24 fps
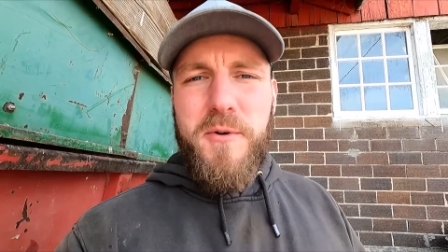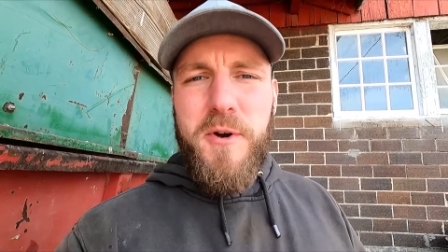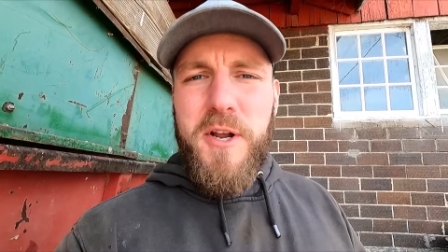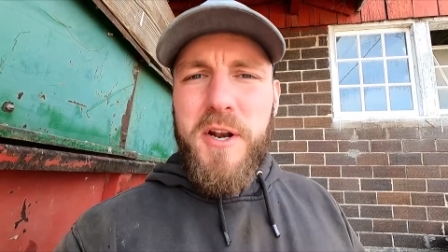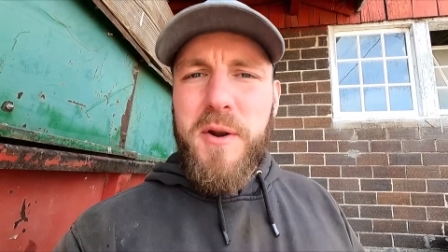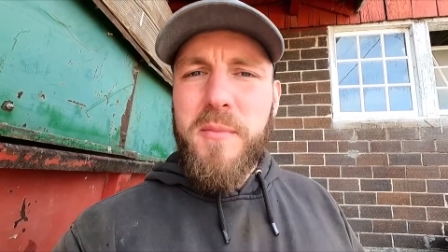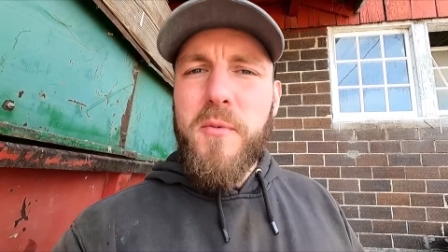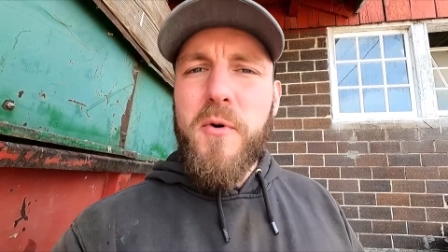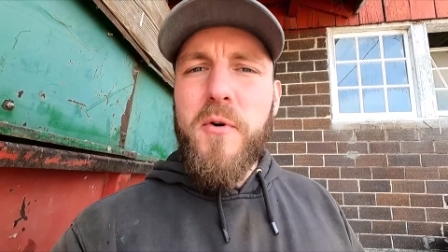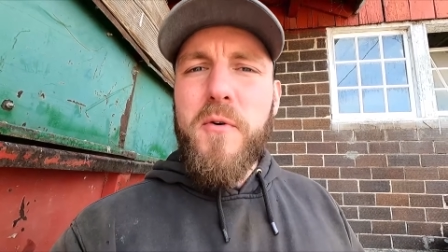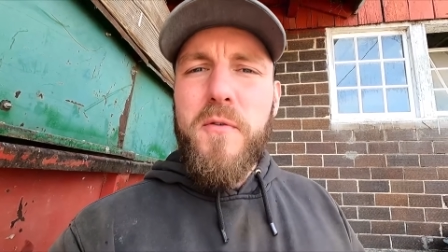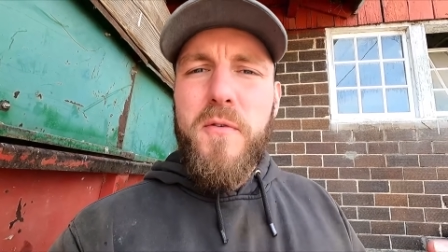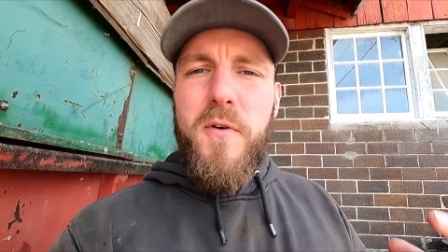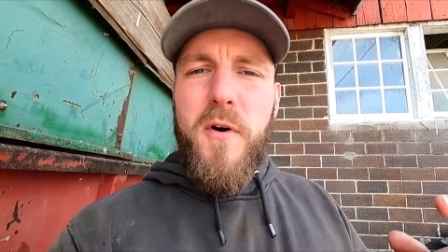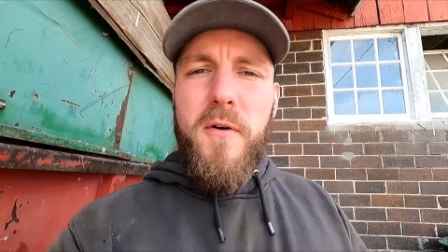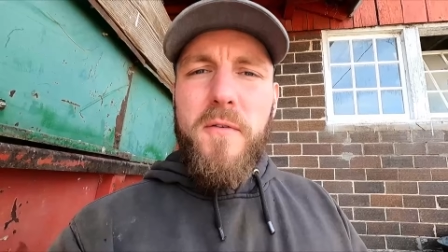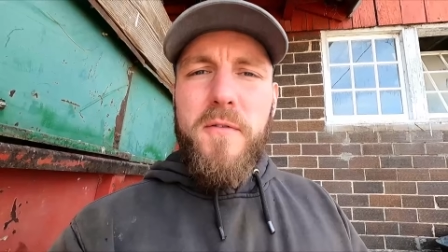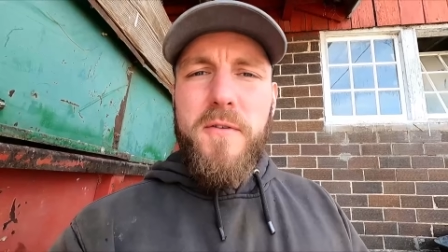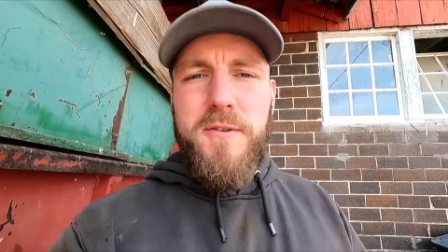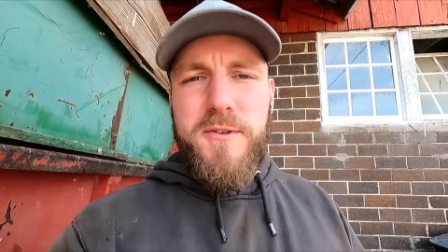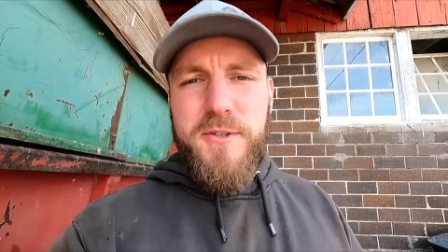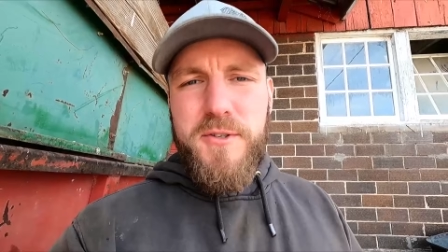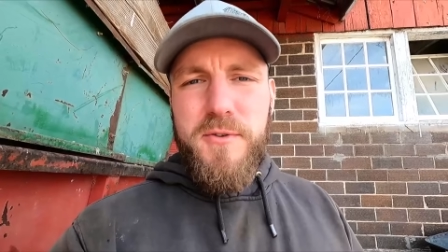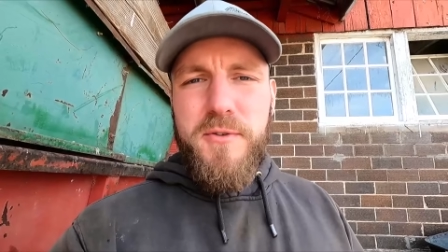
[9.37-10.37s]
We're going to move
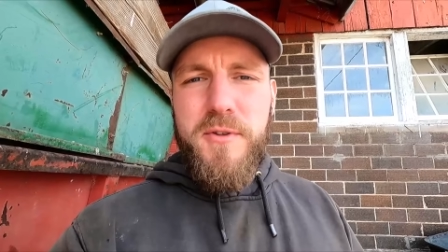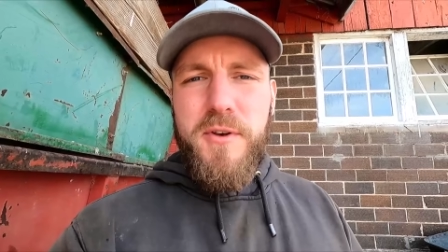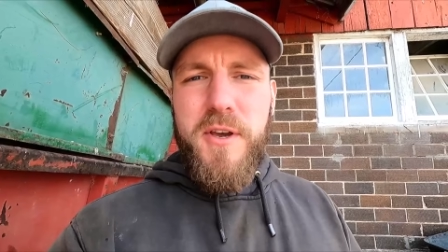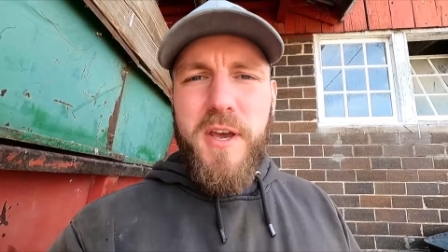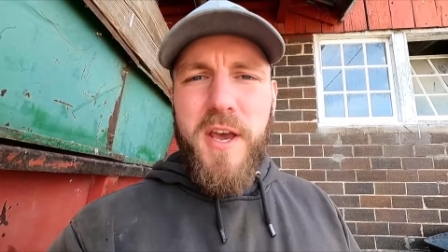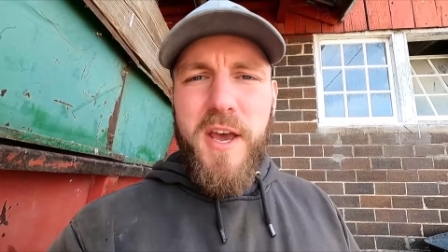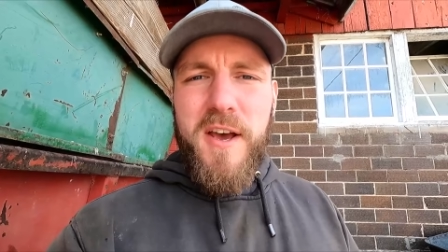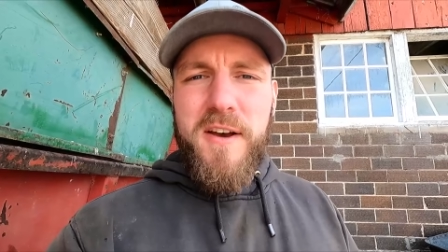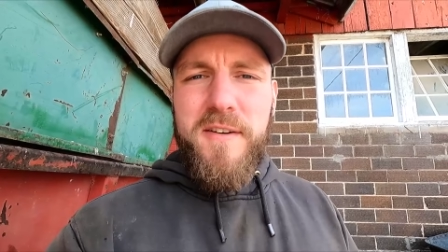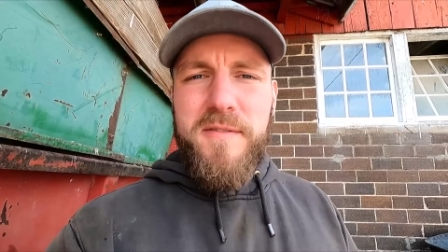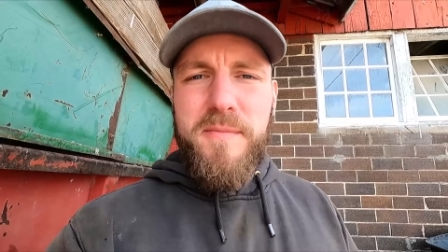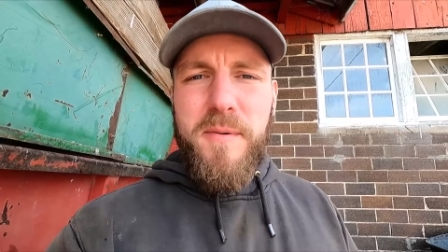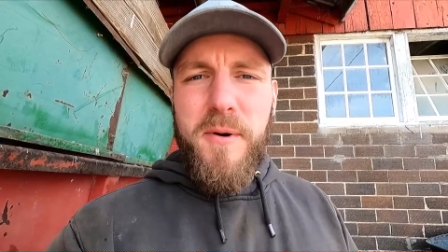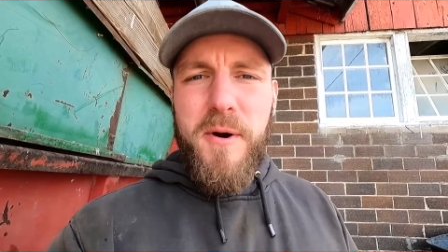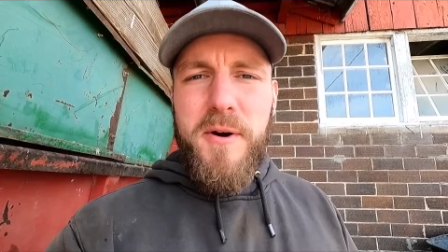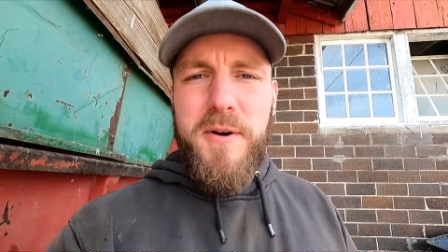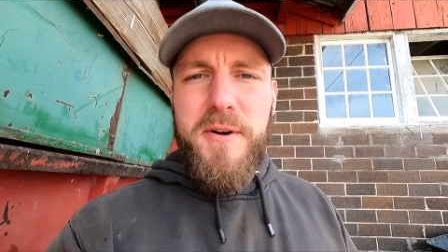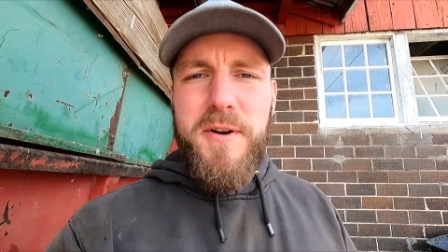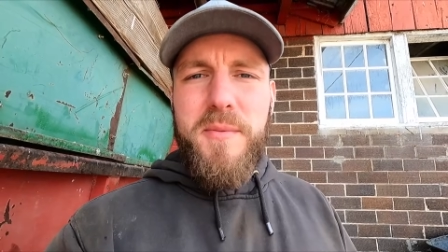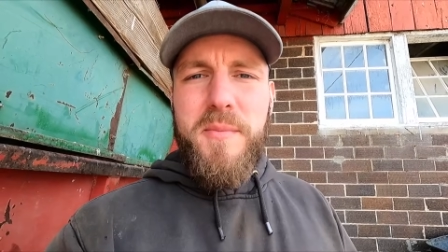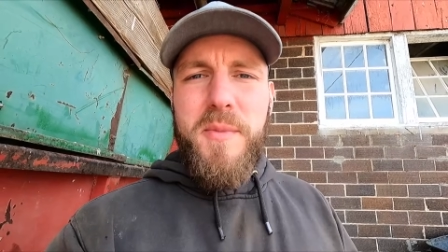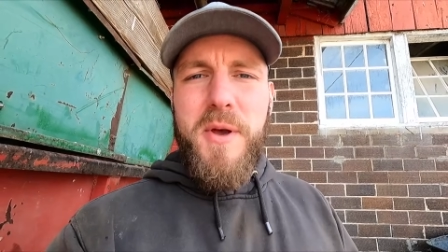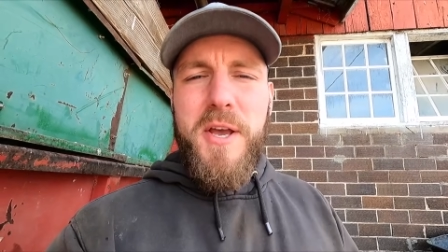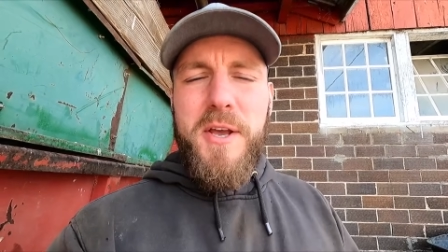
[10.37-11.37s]
over to the calf
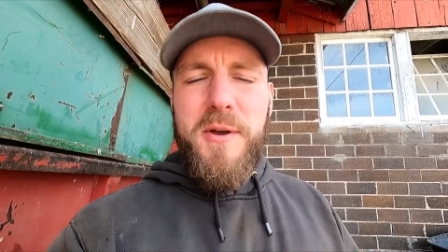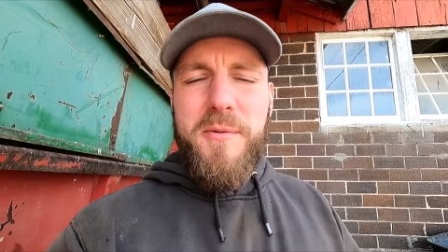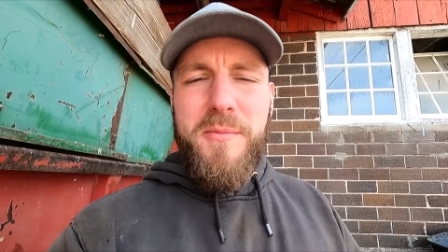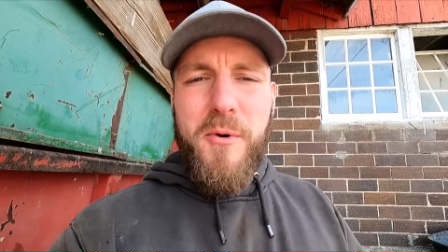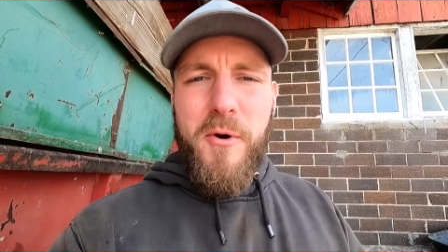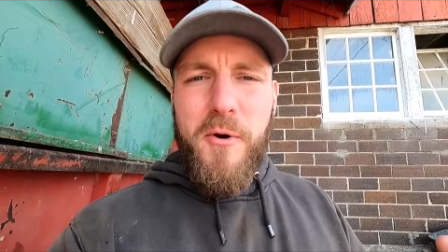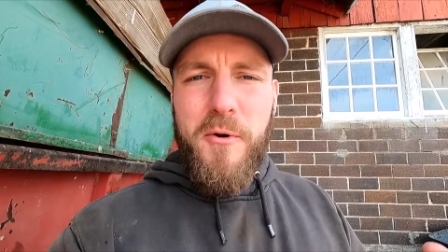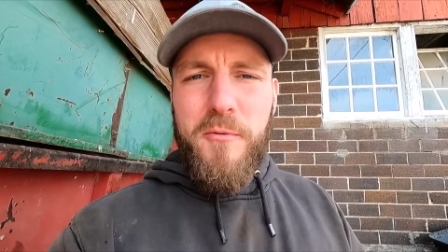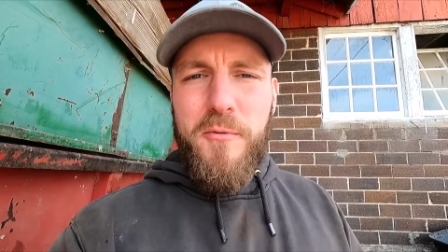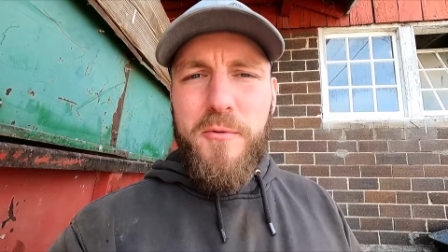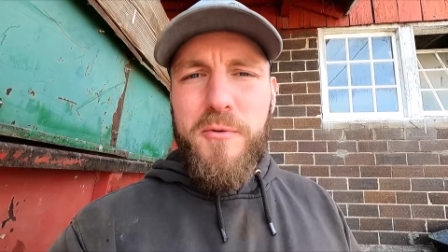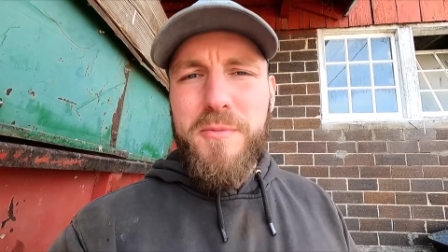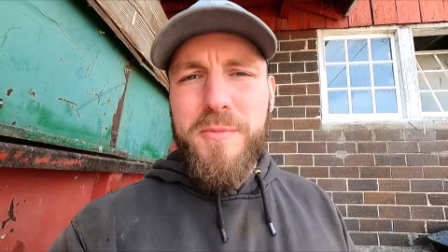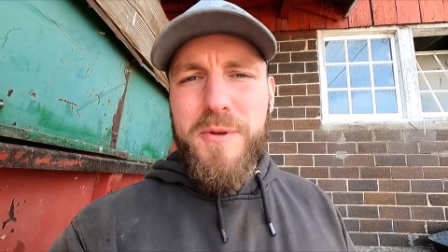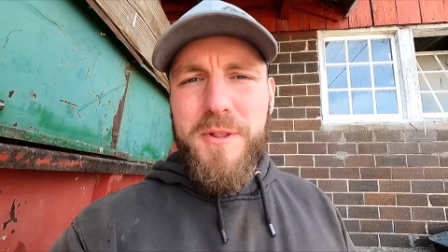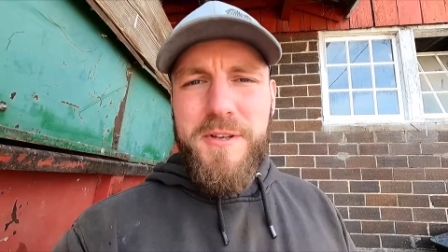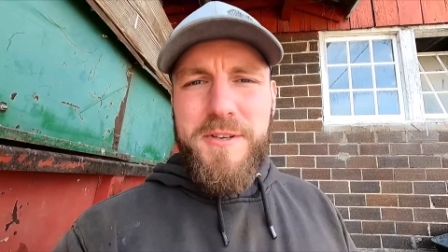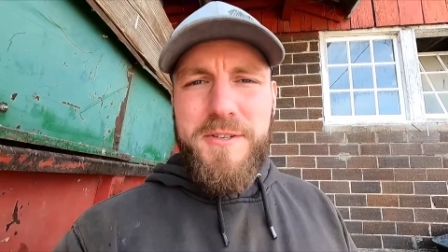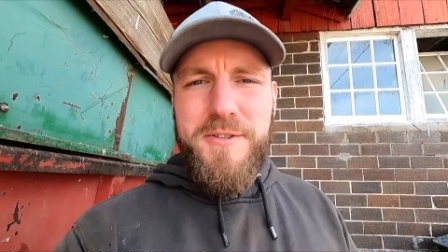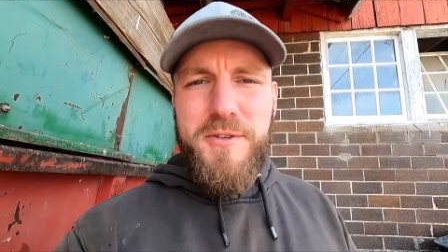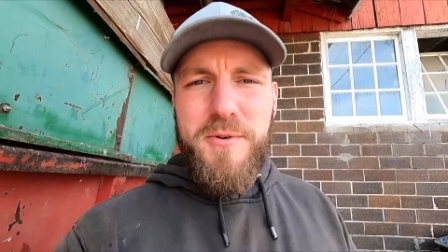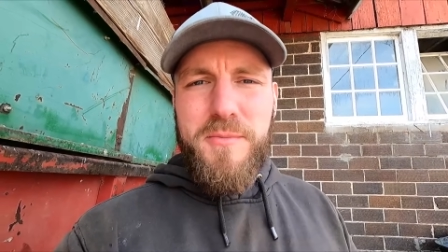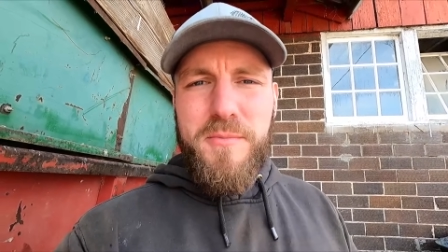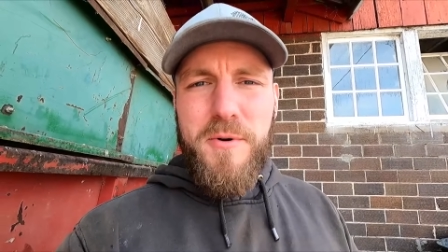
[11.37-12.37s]
barn to make more room in
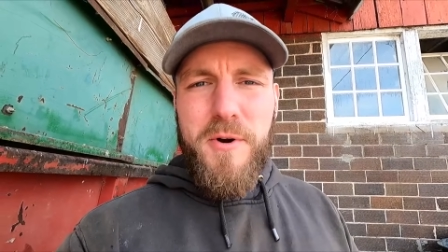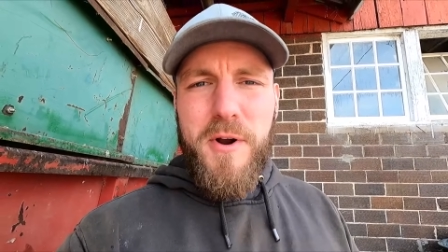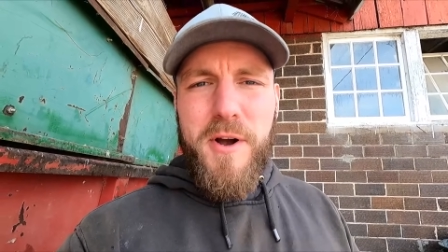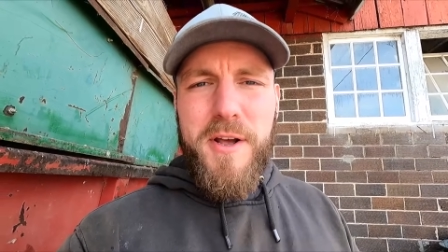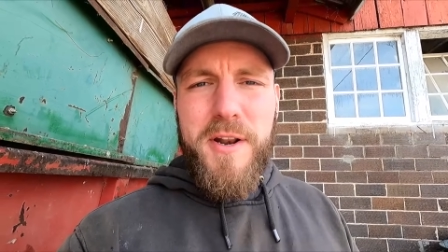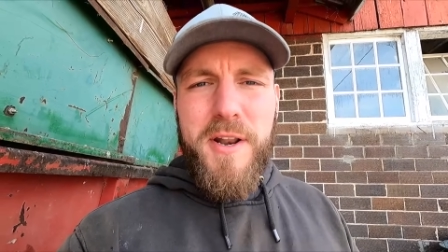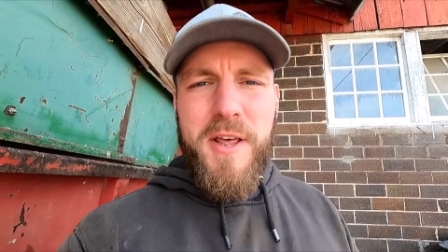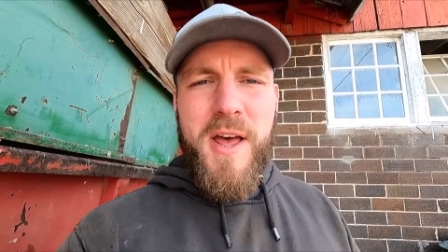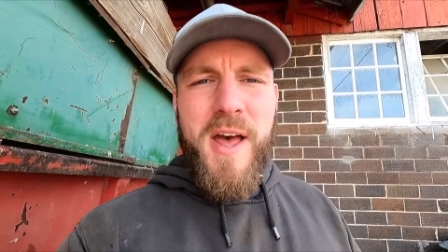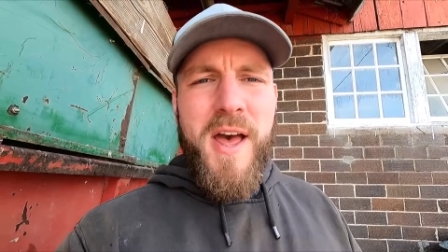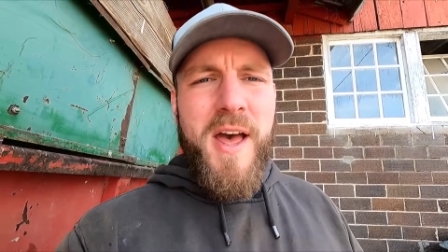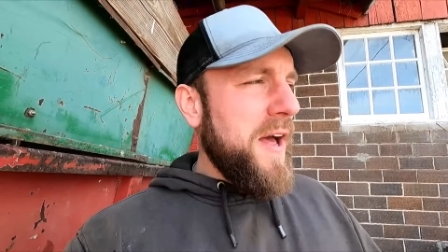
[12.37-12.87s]
the super hut.